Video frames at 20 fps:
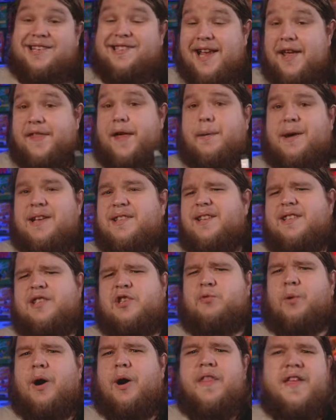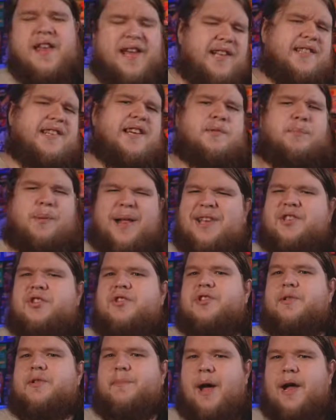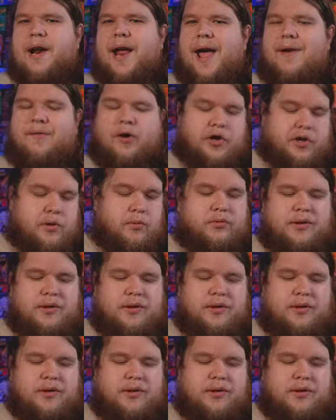And I say that because this is one of the easiest blasters to mod ever.